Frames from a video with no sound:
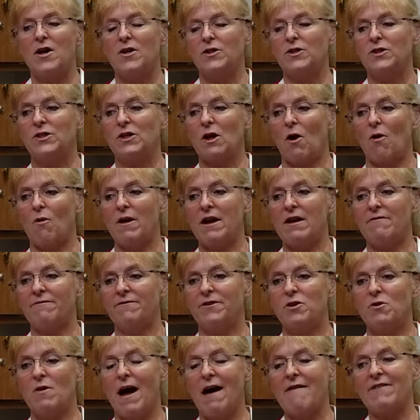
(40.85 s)
So
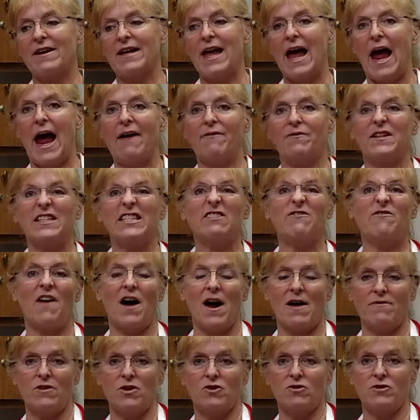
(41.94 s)
if you have a cat that's
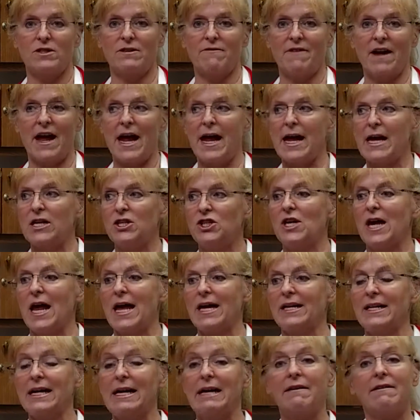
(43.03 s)
5 years of age
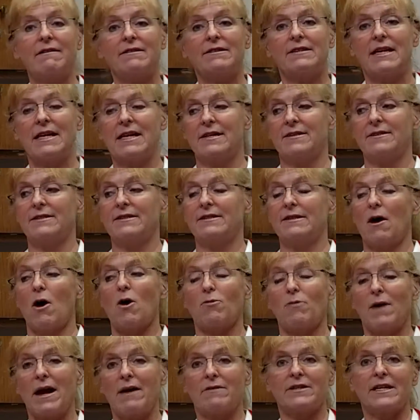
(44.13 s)
and it is
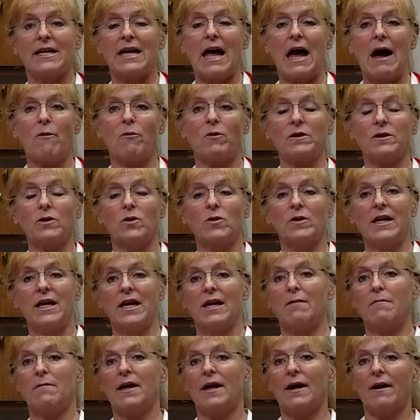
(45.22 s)
around a cat with
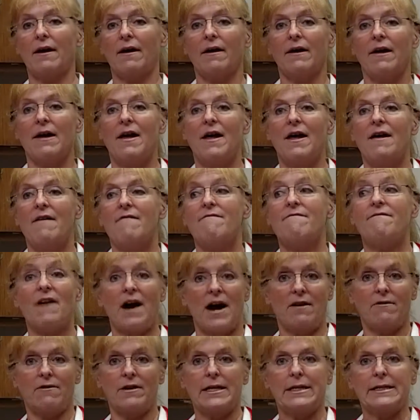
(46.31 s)
leukemia
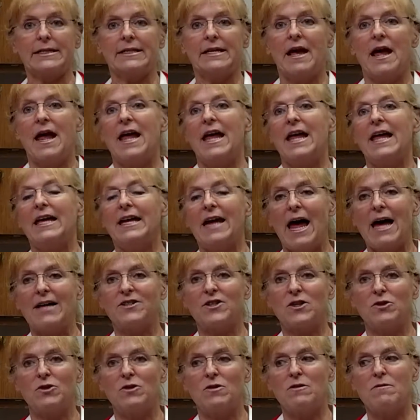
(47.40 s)
virus, it has